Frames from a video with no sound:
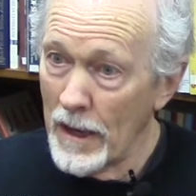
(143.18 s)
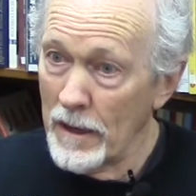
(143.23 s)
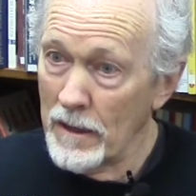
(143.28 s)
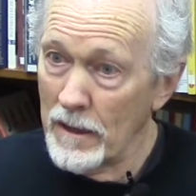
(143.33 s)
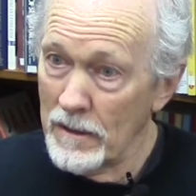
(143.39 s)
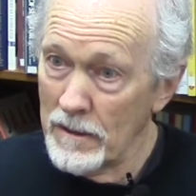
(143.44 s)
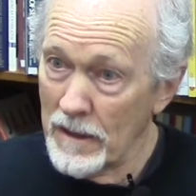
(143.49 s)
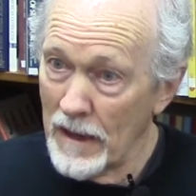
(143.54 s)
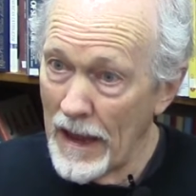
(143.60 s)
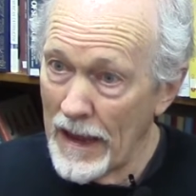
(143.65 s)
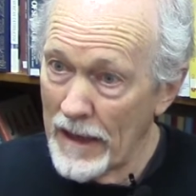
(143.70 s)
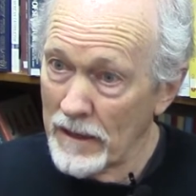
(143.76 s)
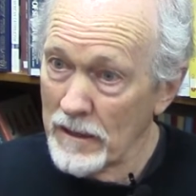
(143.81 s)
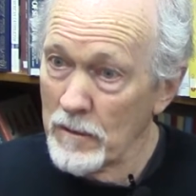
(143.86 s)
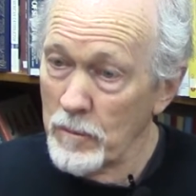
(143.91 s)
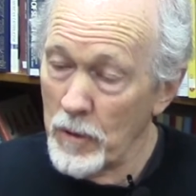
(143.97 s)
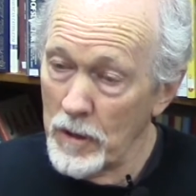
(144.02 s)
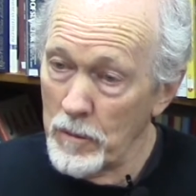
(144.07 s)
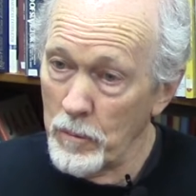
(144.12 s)
to
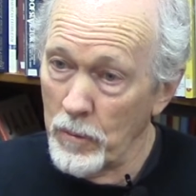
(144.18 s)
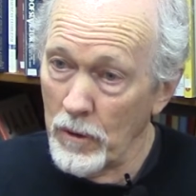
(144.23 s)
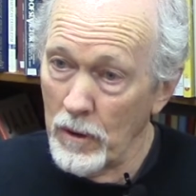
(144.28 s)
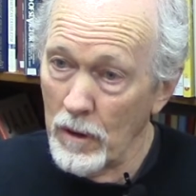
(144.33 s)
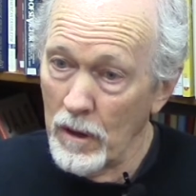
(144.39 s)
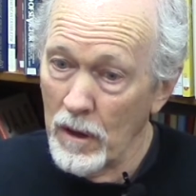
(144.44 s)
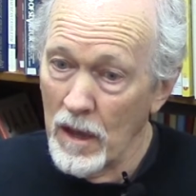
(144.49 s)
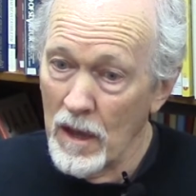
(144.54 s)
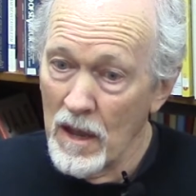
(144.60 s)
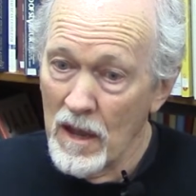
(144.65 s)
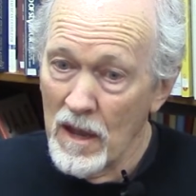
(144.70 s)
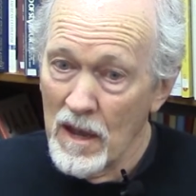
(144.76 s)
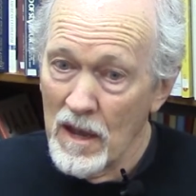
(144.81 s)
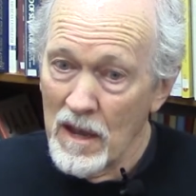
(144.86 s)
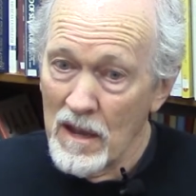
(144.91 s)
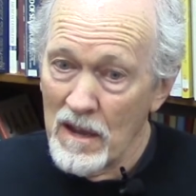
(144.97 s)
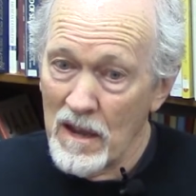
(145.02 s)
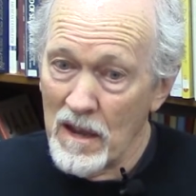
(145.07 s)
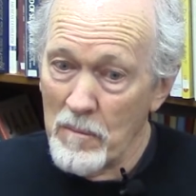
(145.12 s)
ask people
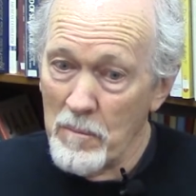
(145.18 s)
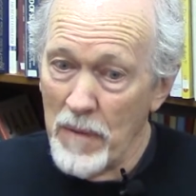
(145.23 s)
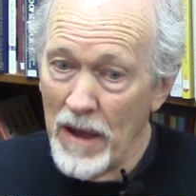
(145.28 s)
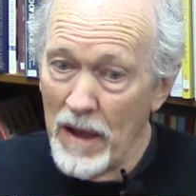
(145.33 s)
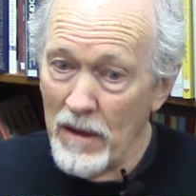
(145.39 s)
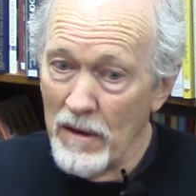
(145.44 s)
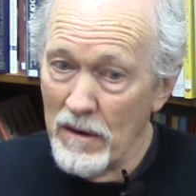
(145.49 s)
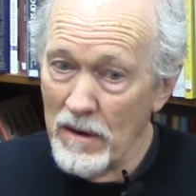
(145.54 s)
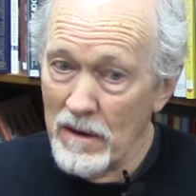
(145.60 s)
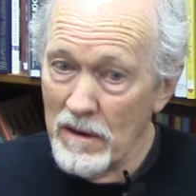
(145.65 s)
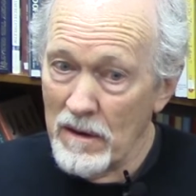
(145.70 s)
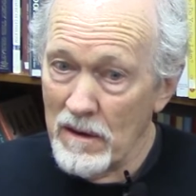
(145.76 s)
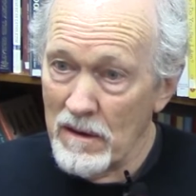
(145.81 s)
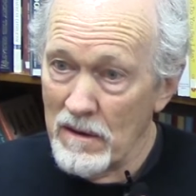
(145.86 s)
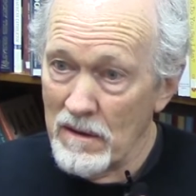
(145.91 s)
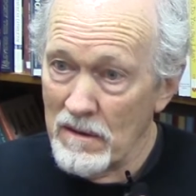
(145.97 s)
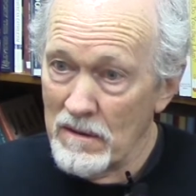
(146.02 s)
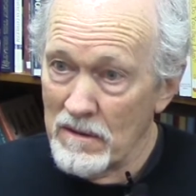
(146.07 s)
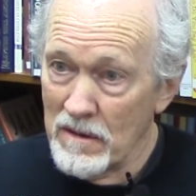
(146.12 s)
about
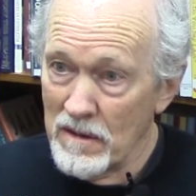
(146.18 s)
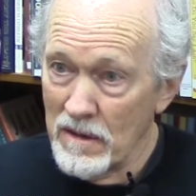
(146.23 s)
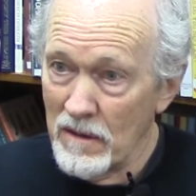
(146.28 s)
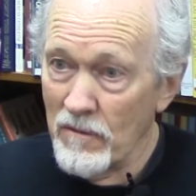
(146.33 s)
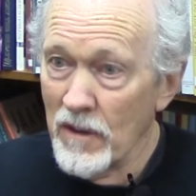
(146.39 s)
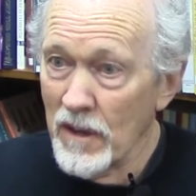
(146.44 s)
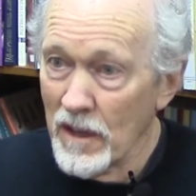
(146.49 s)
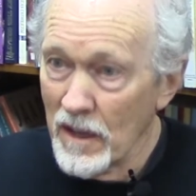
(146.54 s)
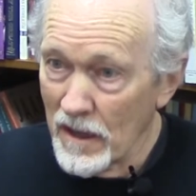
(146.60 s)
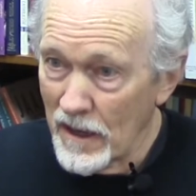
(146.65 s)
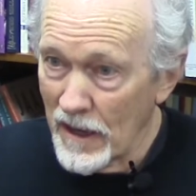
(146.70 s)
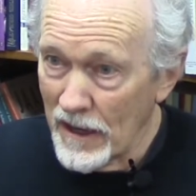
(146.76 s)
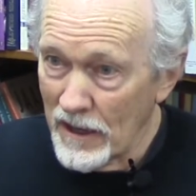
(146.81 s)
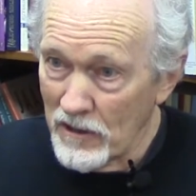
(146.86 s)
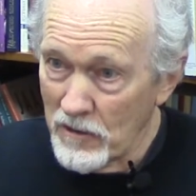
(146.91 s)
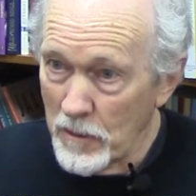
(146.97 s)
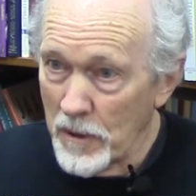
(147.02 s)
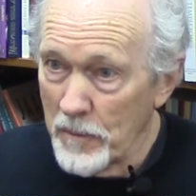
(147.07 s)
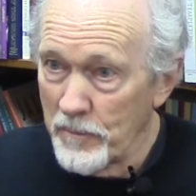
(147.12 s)
civic
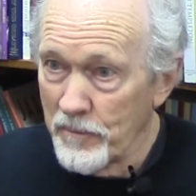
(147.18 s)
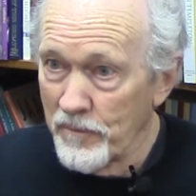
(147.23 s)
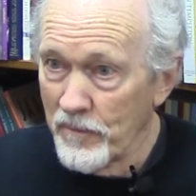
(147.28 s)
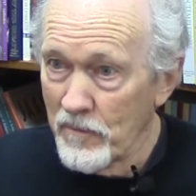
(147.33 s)
engagement.